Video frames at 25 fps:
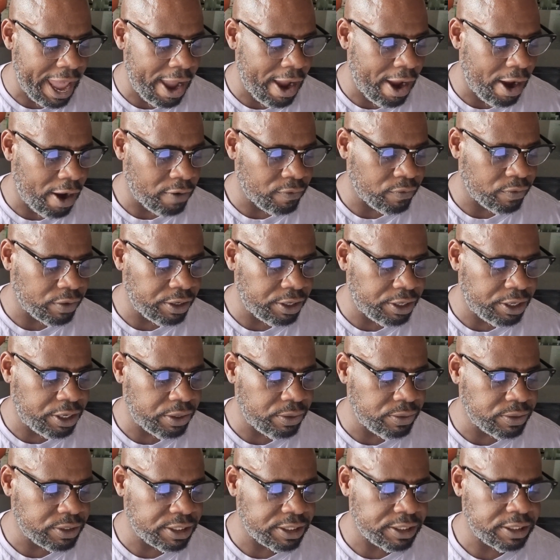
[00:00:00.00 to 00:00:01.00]
air
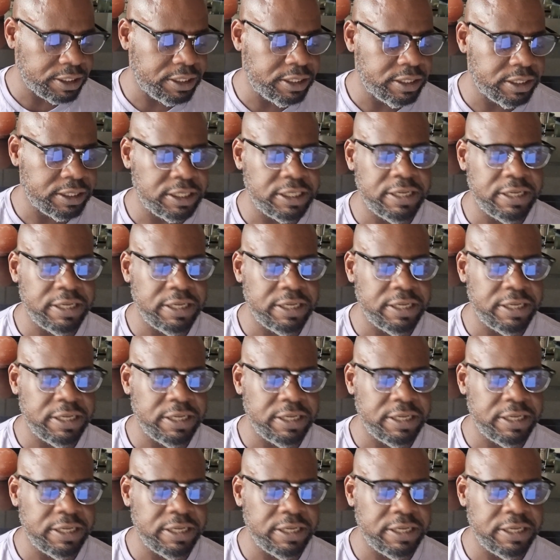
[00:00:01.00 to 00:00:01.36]
reduces the